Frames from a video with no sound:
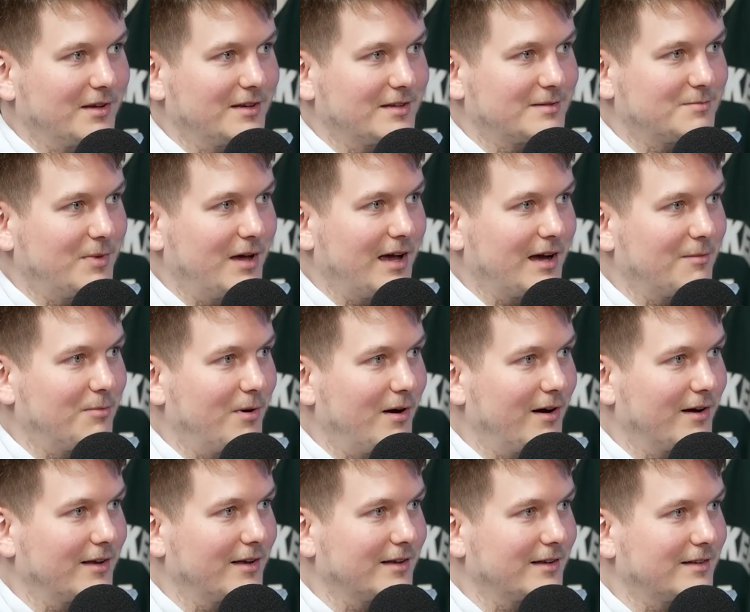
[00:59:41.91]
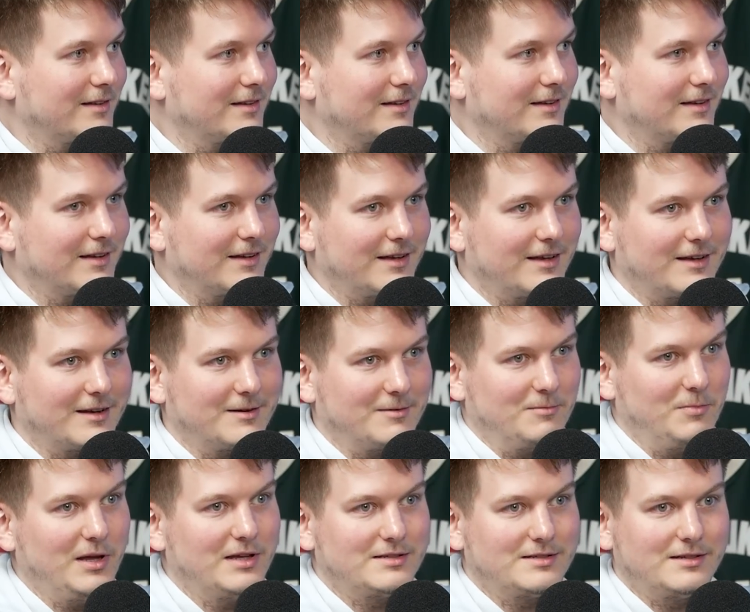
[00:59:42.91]
in his back pocket,
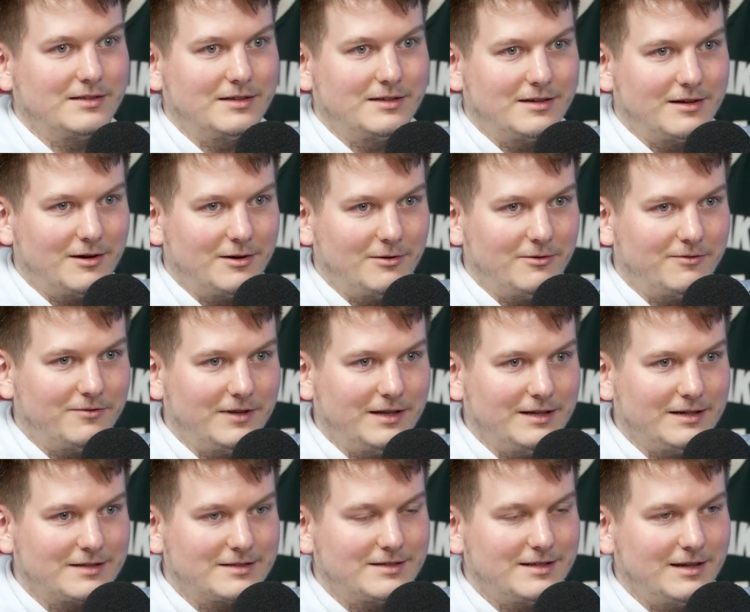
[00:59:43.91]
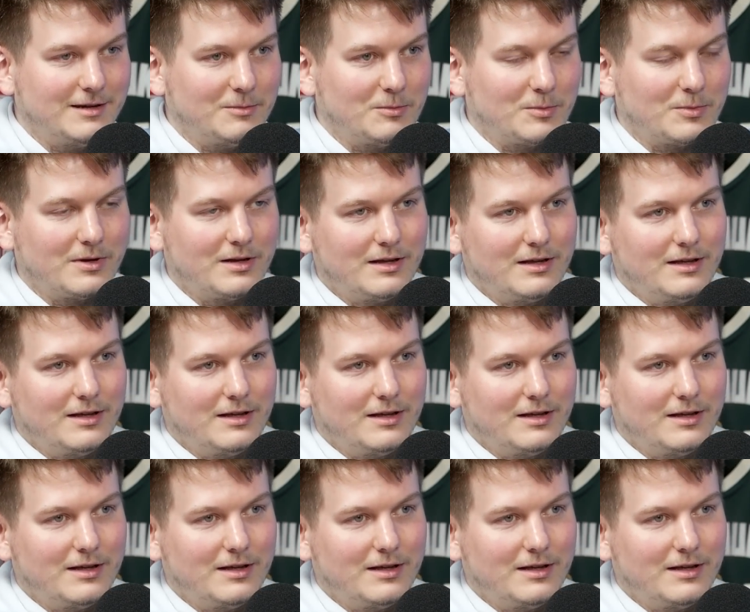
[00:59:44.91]
and basically the whole Phoenix team.